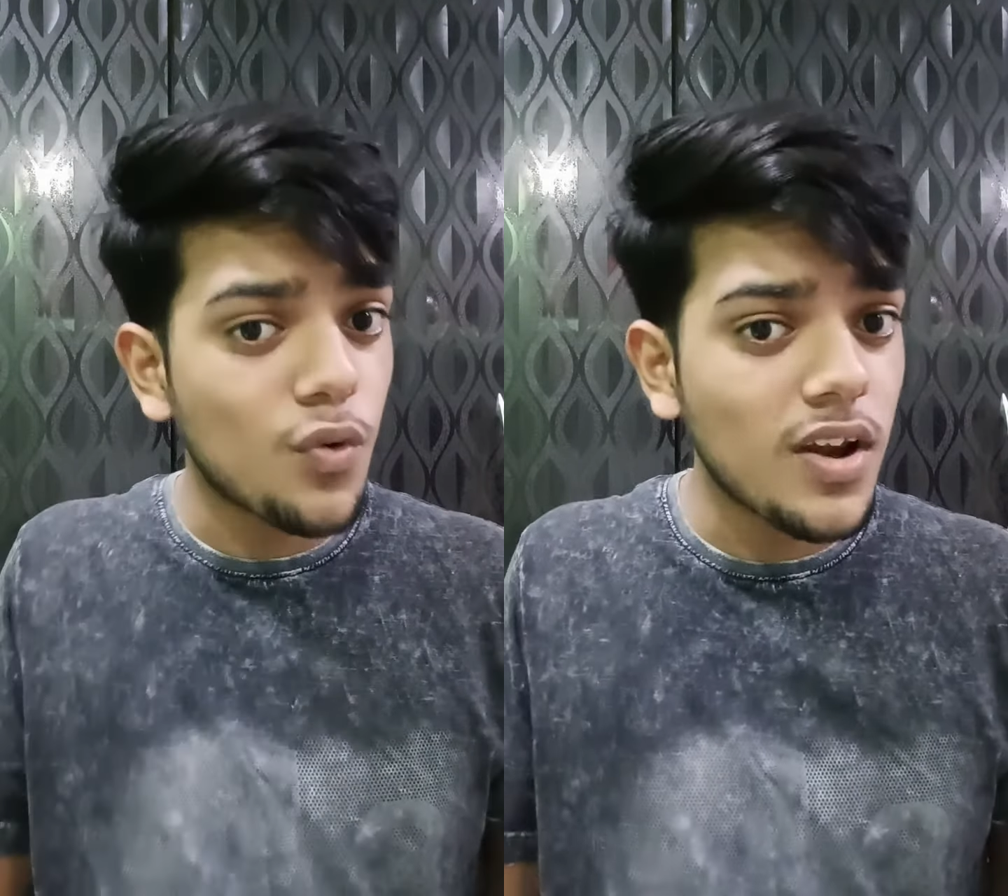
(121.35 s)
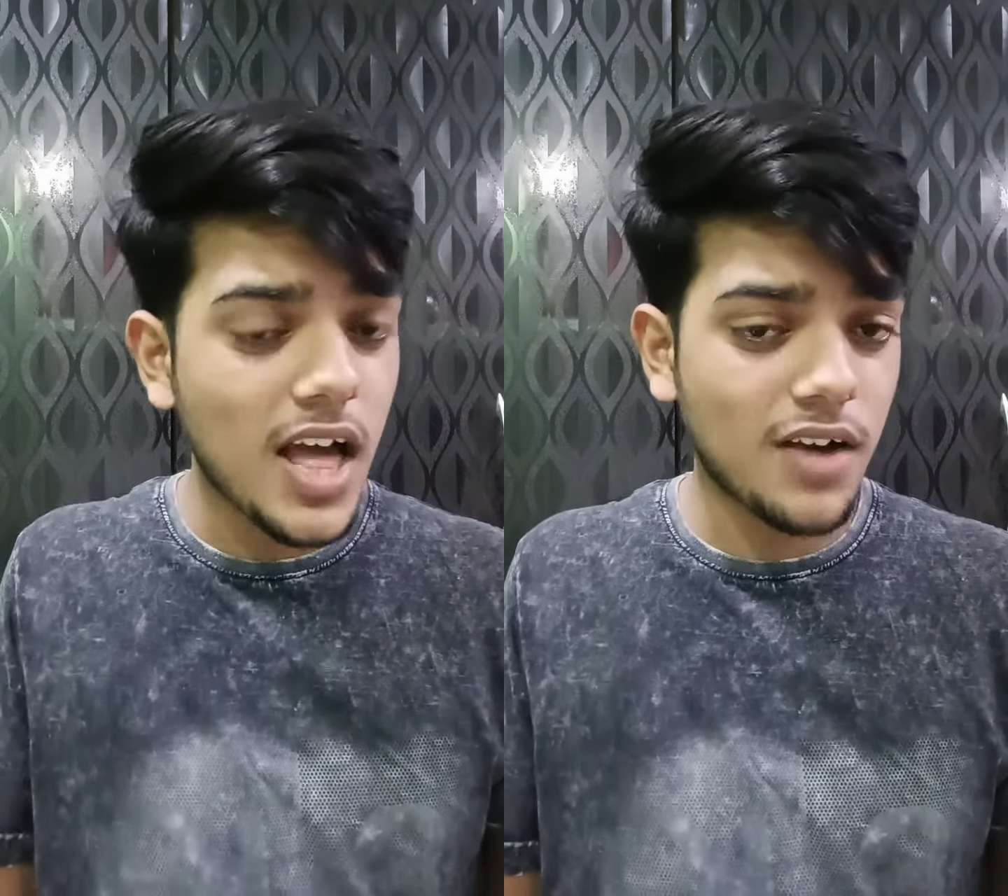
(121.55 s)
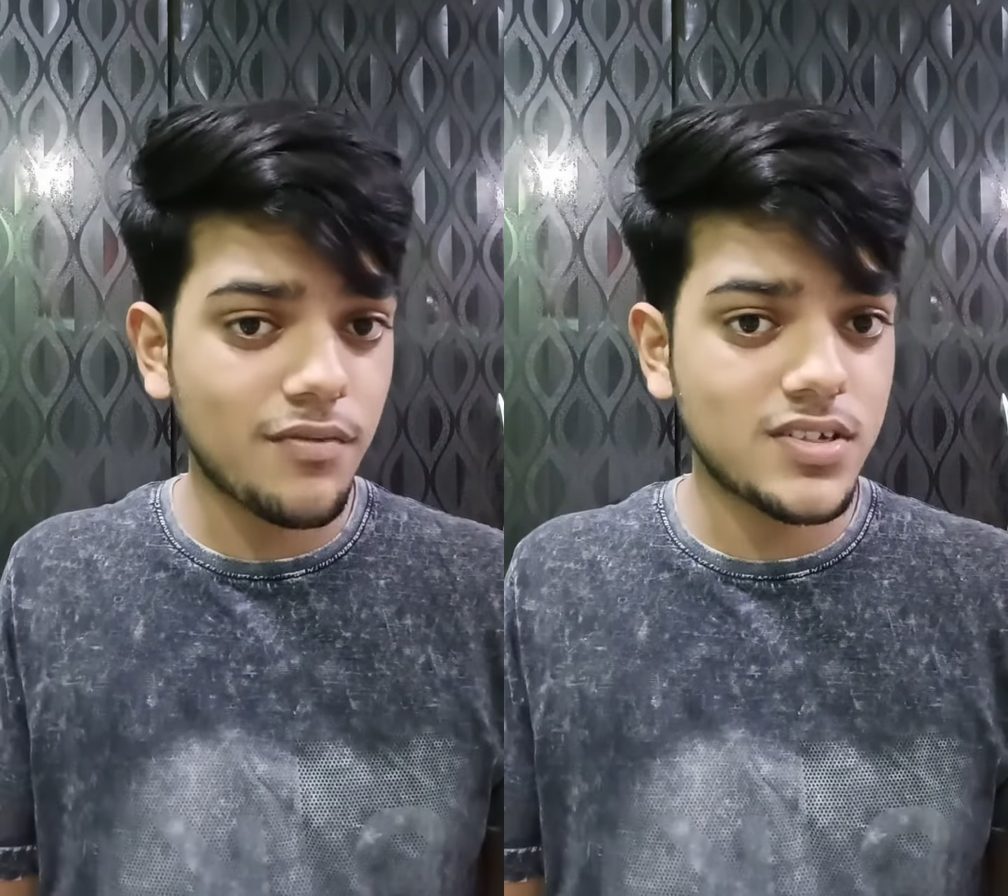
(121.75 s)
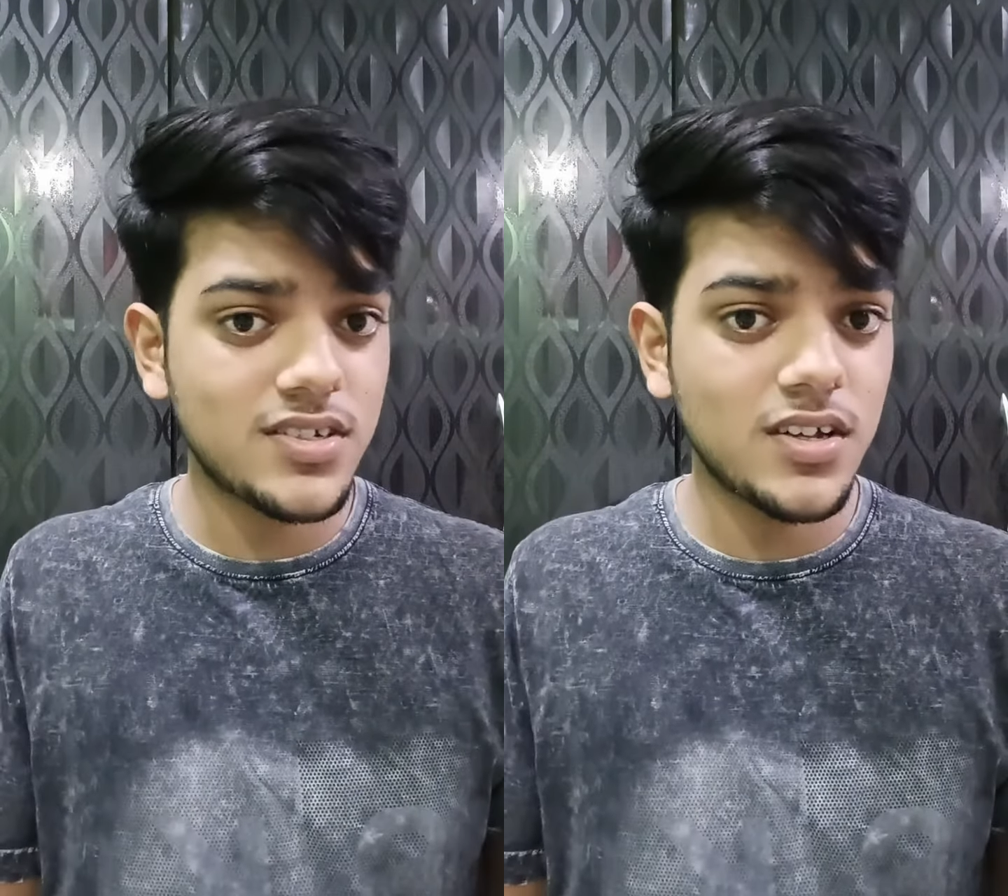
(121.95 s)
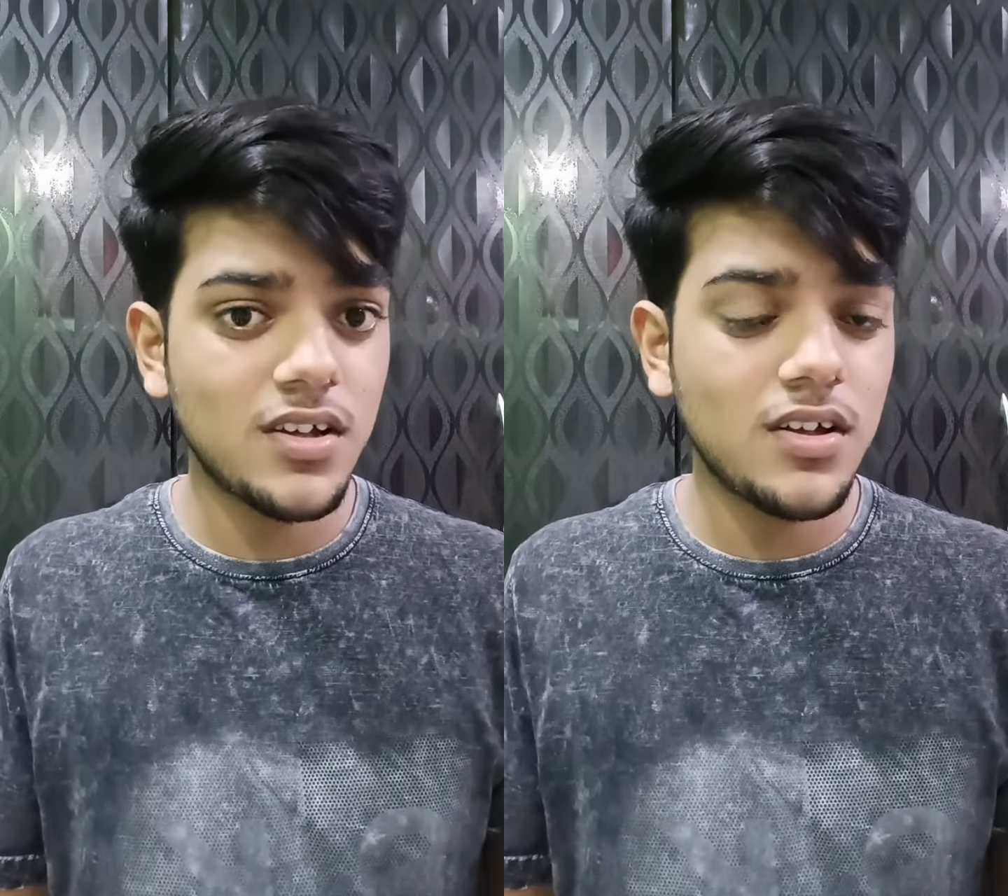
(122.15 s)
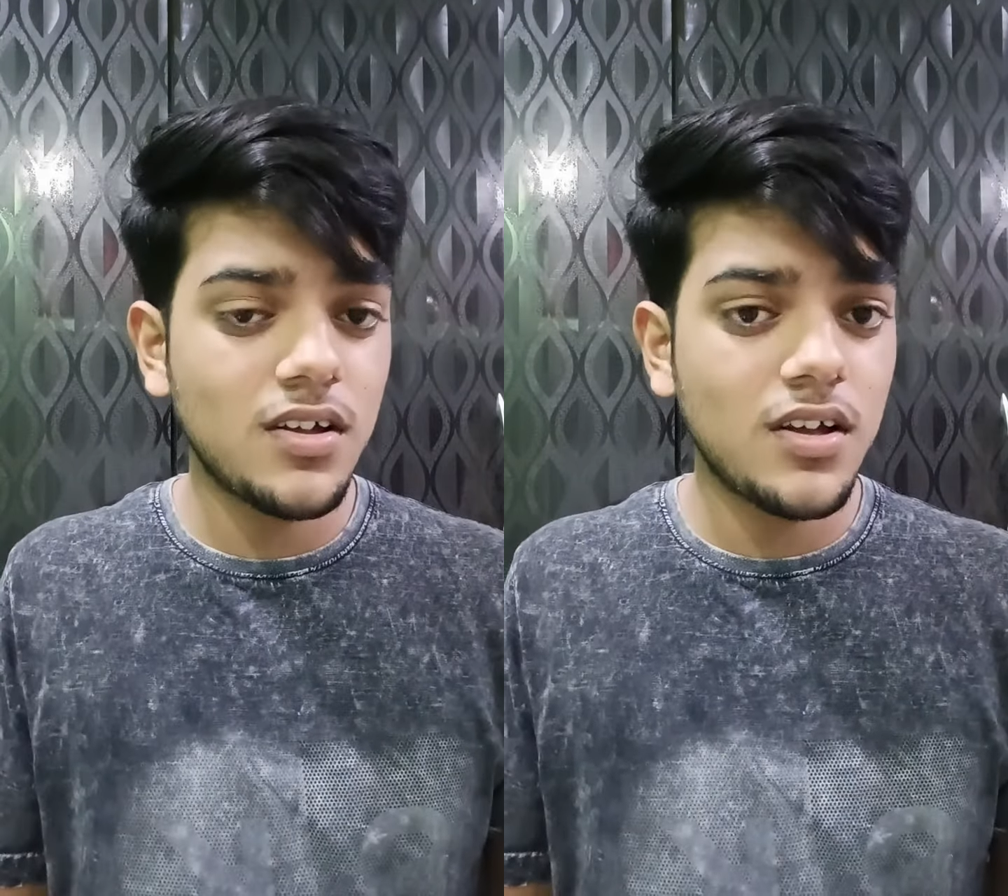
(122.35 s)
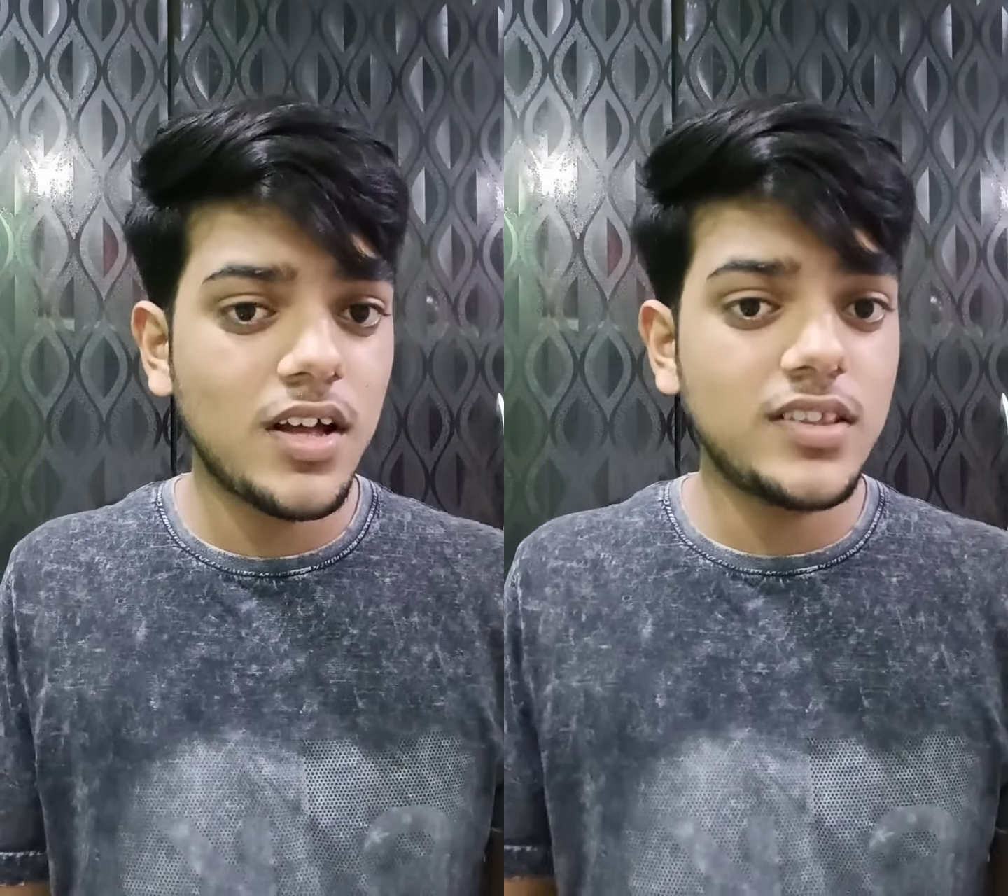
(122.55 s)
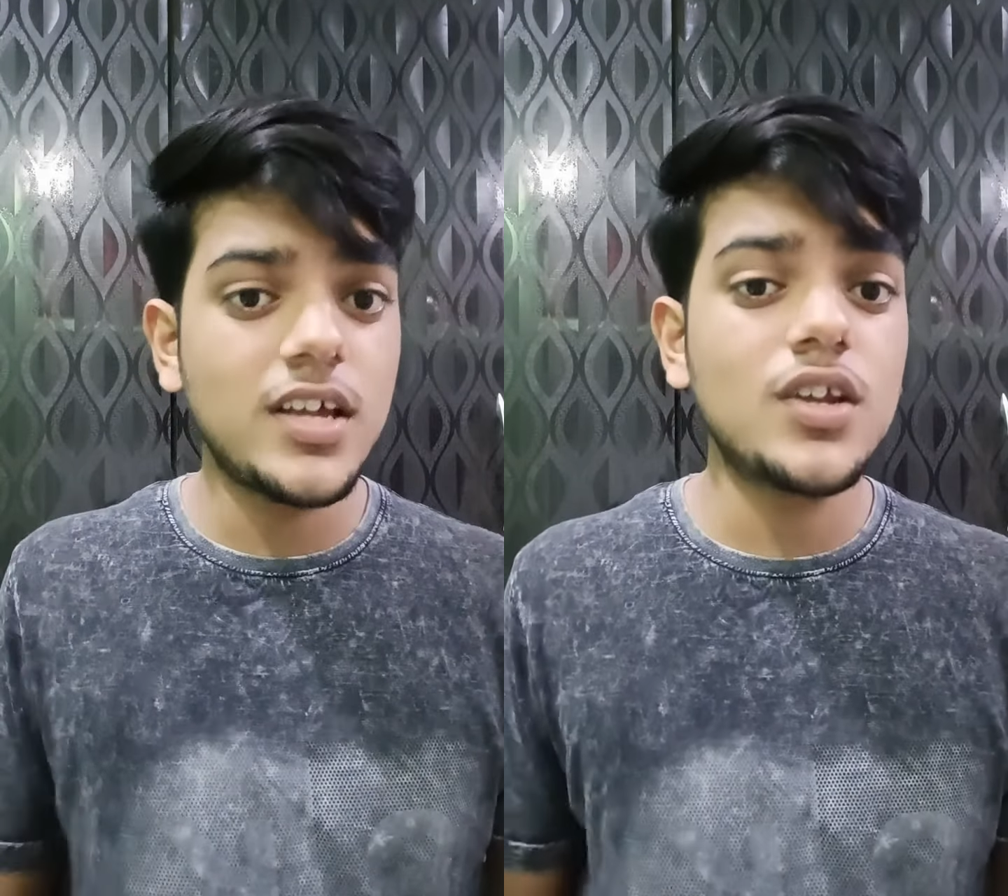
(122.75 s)
language,
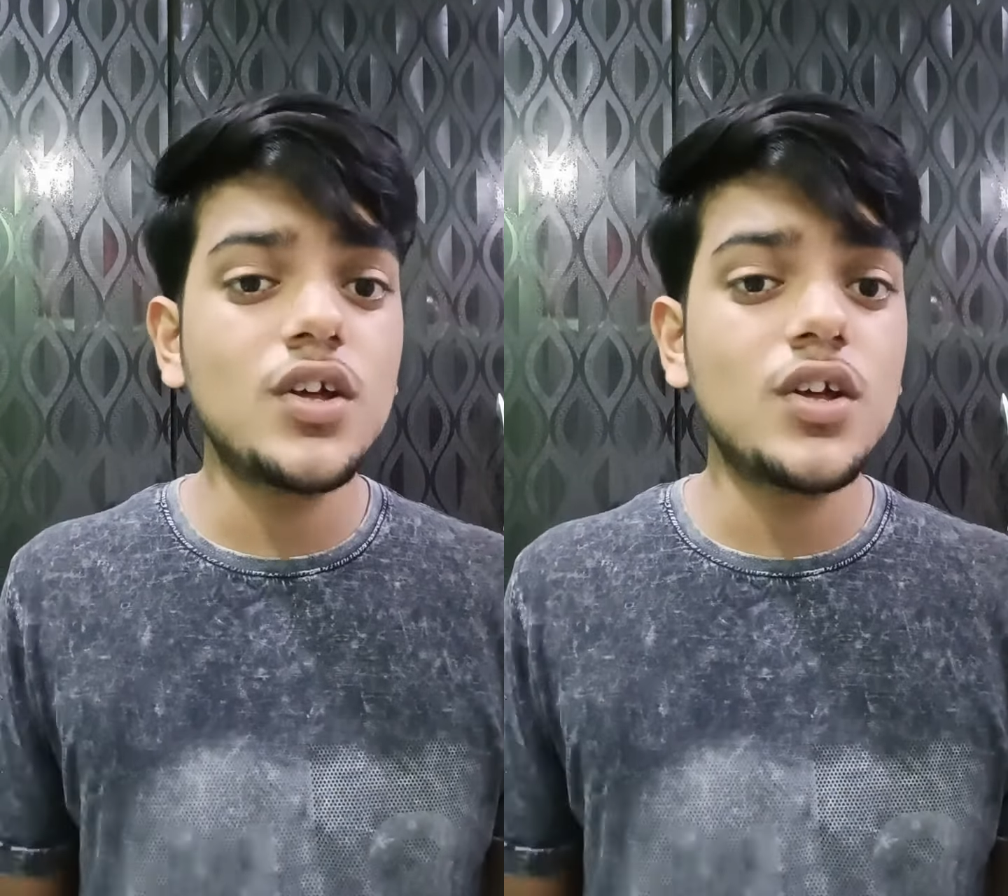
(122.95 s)
then